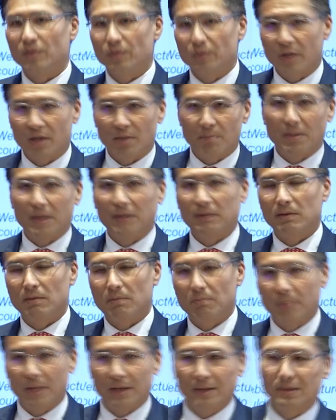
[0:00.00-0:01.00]
It will get better
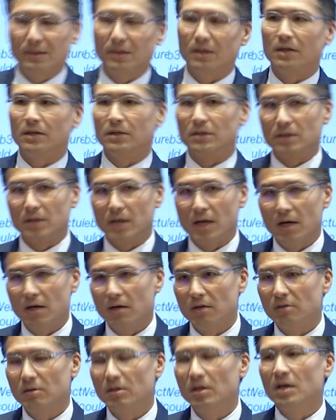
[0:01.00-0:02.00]
and better, and in the
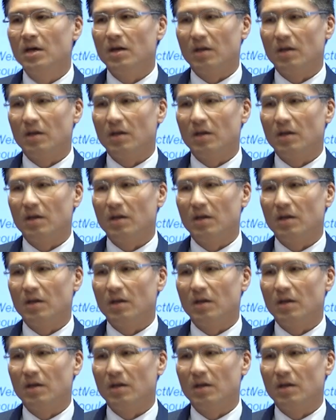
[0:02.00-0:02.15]
end,